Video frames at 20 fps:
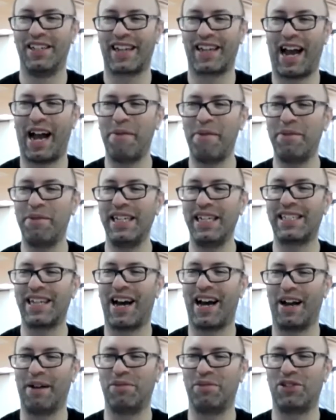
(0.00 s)
How many
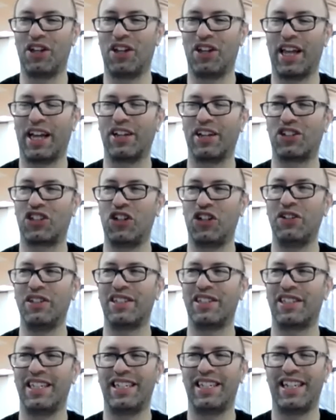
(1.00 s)
times do you think
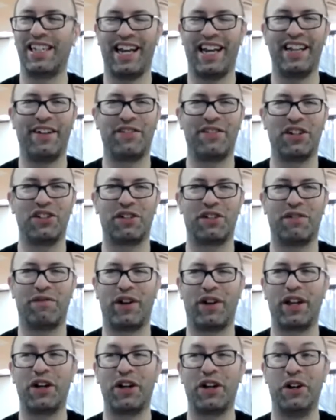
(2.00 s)
students need to hear they've done
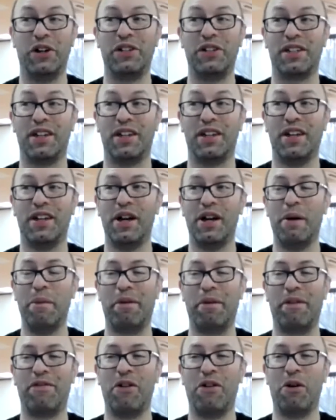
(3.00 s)
something good
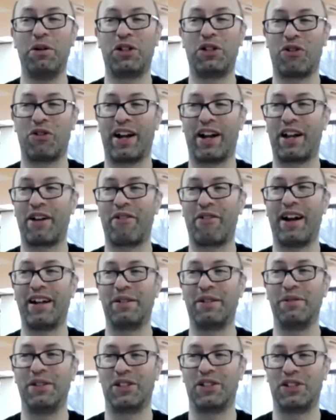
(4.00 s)
before we try and correct
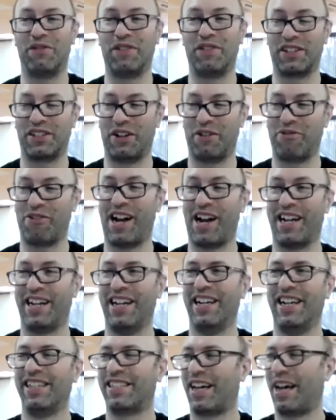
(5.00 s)
them that something's not right?
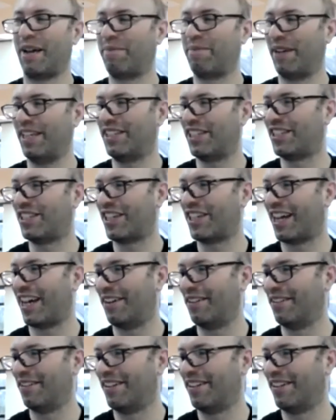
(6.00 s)
Type it into chat.